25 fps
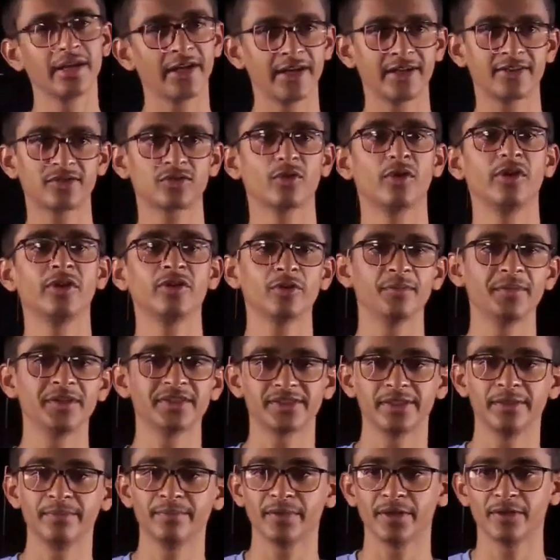it's going to be
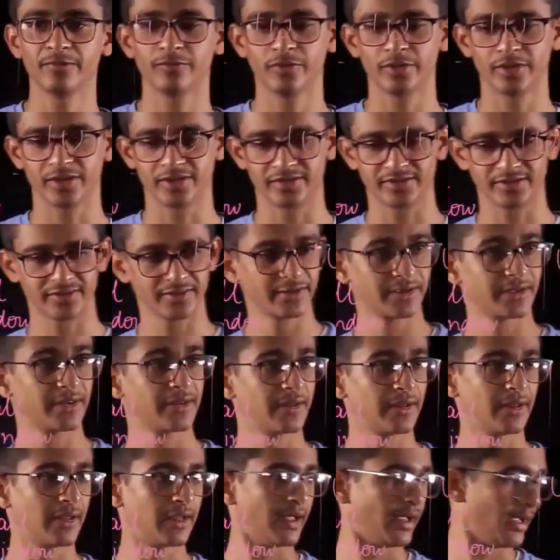simple for us.
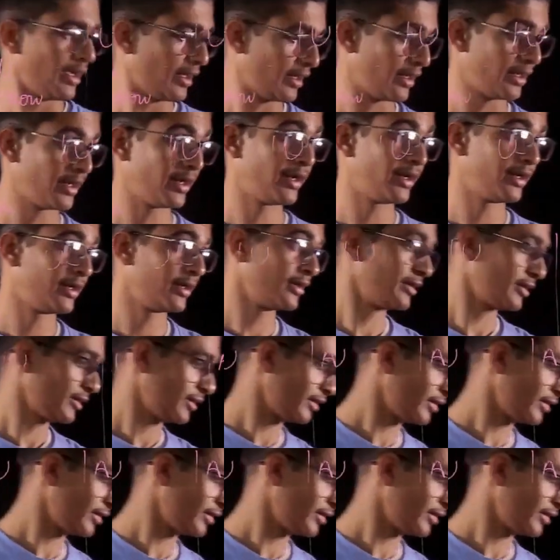And